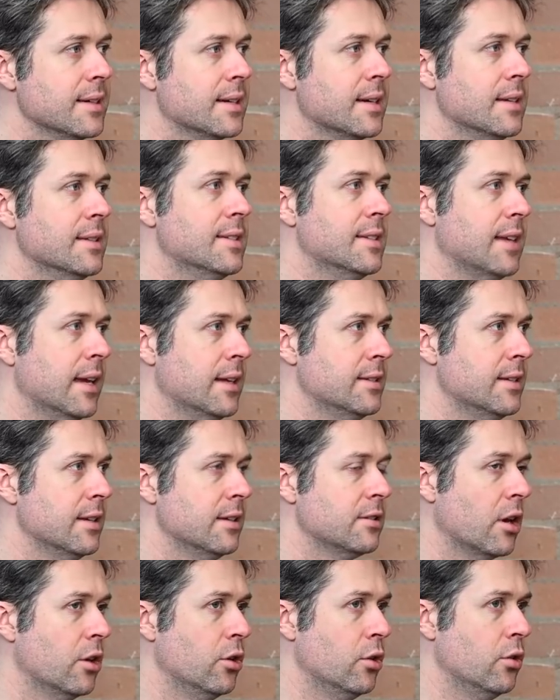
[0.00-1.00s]
a
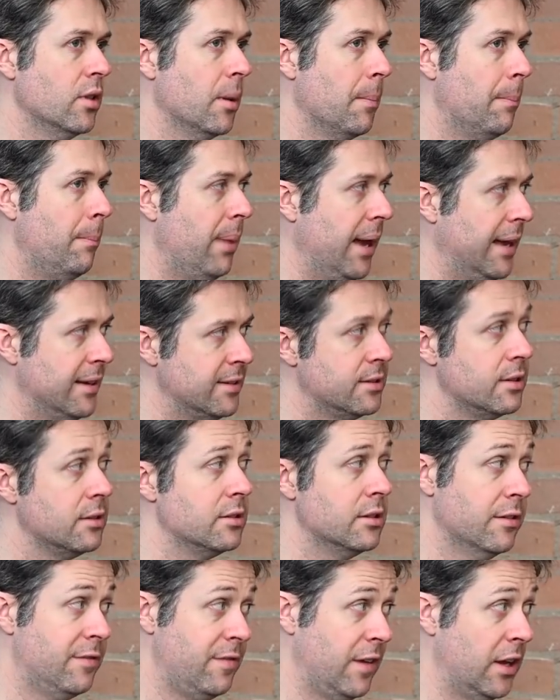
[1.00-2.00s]
consensus on who the best
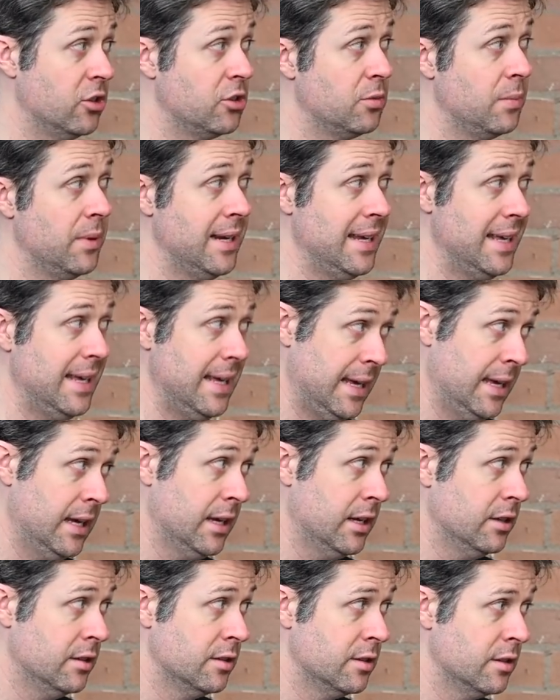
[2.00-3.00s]
defenseman
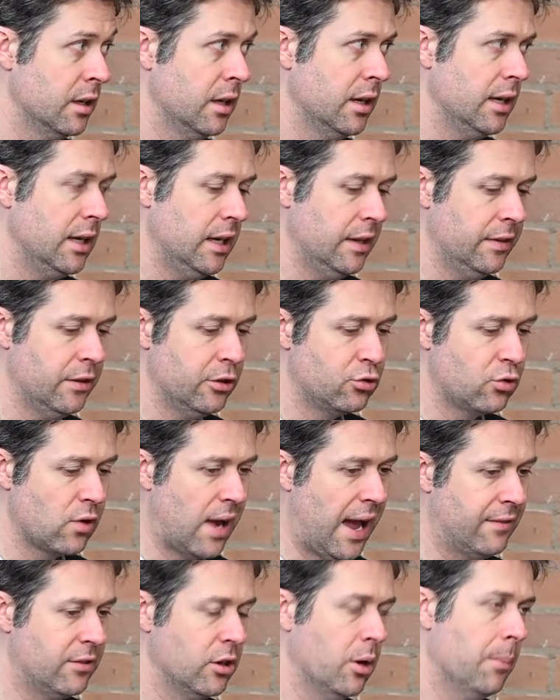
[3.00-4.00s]
is in the
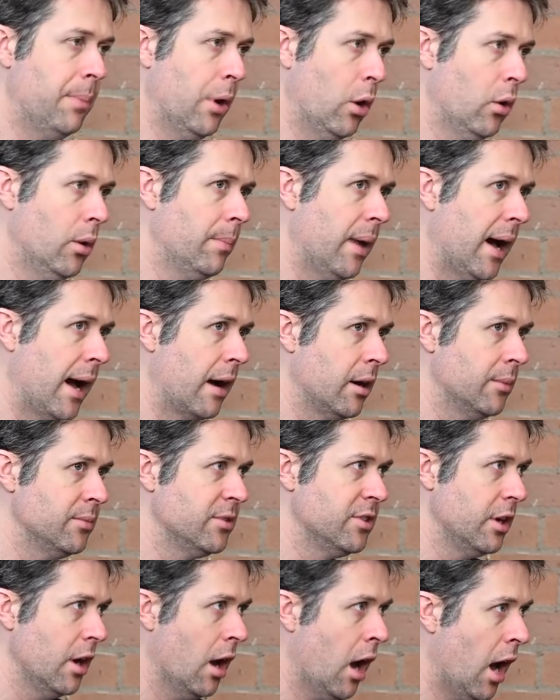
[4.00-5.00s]
draft. You know, Bowen Byram's
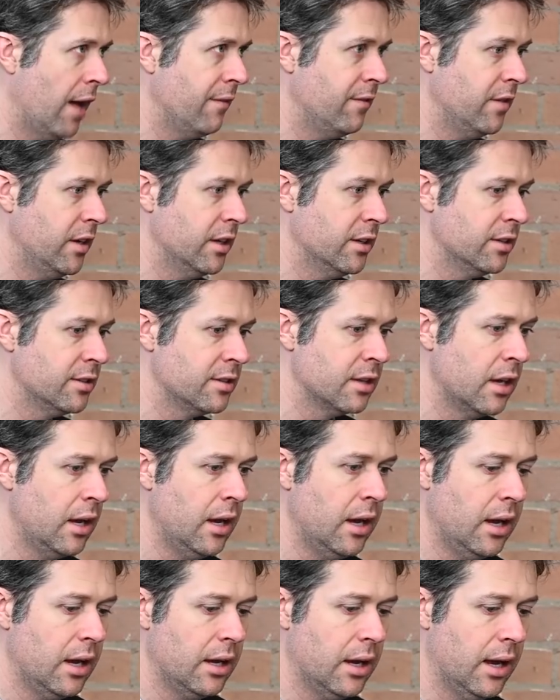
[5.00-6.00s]
the obvious
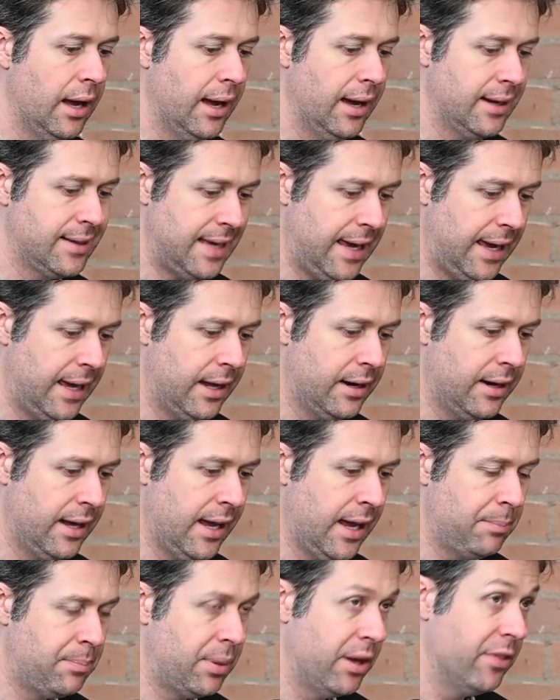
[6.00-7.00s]
uh,
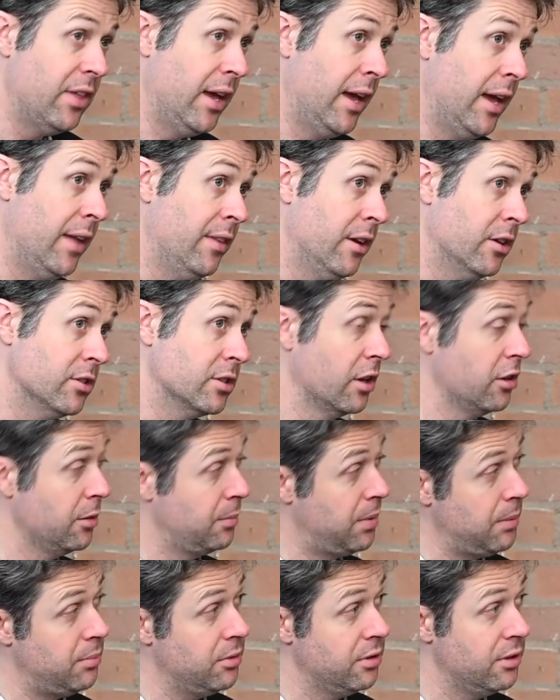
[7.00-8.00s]
candidate, but then there's other
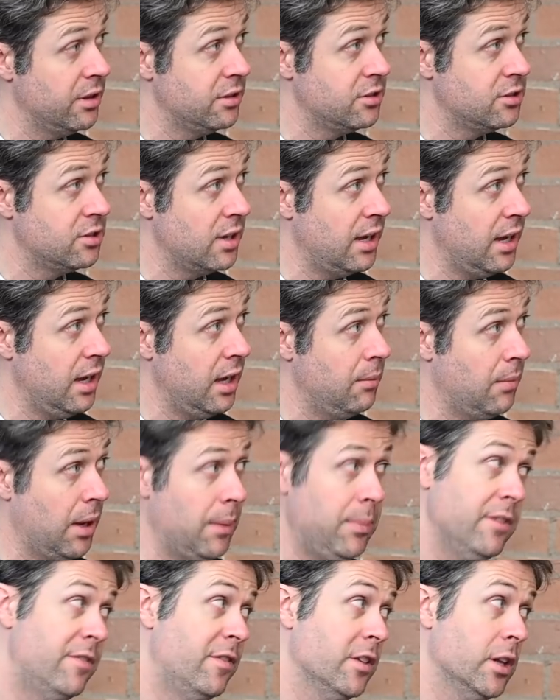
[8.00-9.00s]
people that say it might
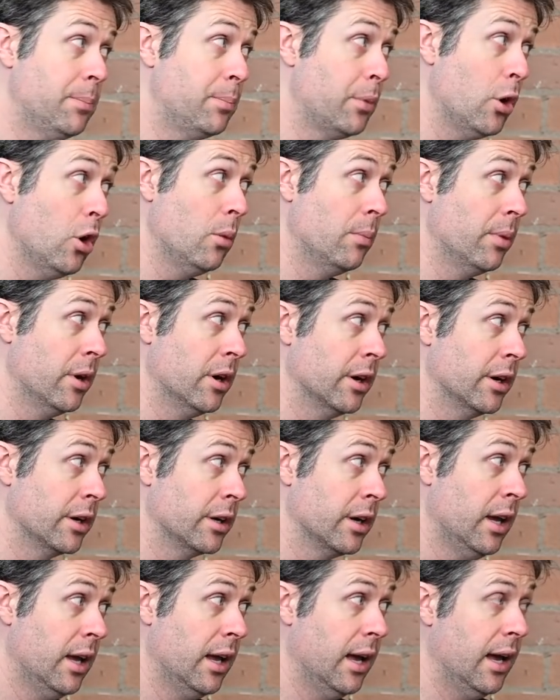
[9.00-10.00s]
be Philip Broberg.
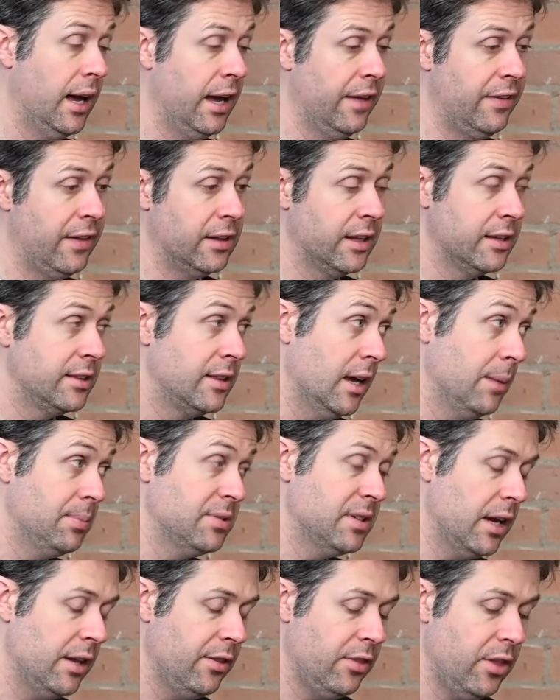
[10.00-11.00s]
Uh, they like the
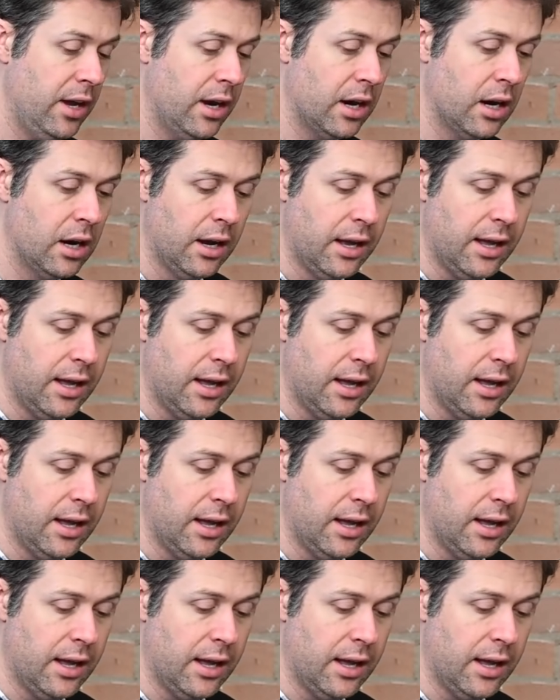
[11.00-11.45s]
upside there.